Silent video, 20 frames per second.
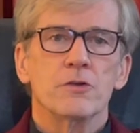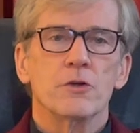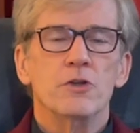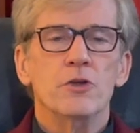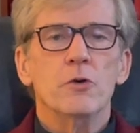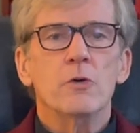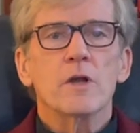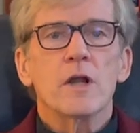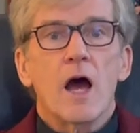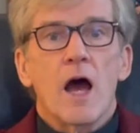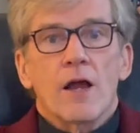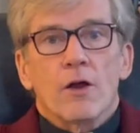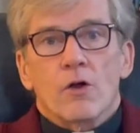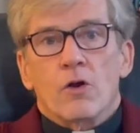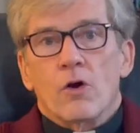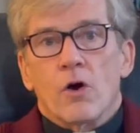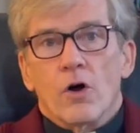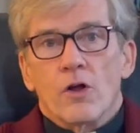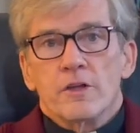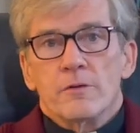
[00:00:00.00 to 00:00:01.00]
you and I are
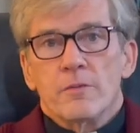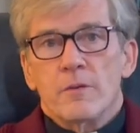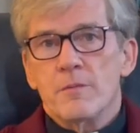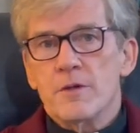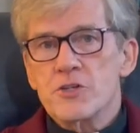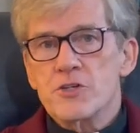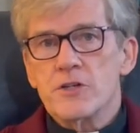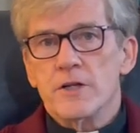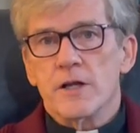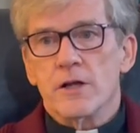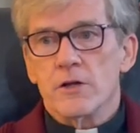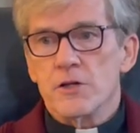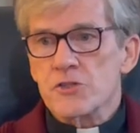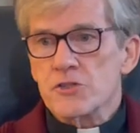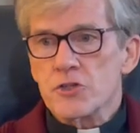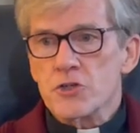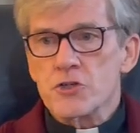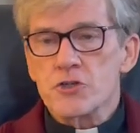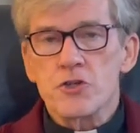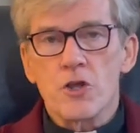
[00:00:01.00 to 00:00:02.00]
called to be missionaries,
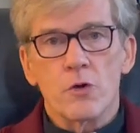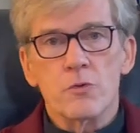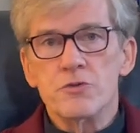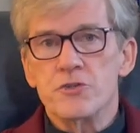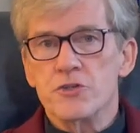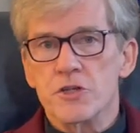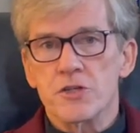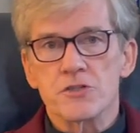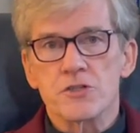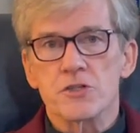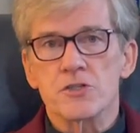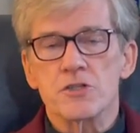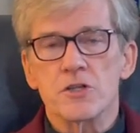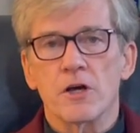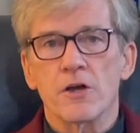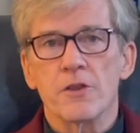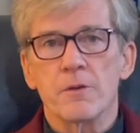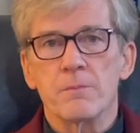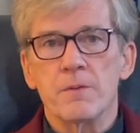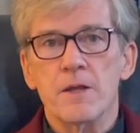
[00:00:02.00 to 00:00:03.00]
to show Jesus to
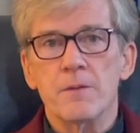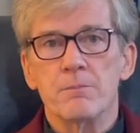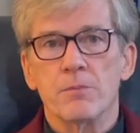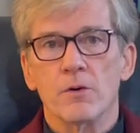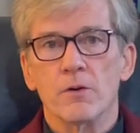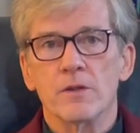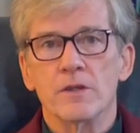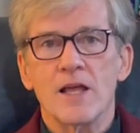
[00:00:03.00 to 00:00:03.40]
other people,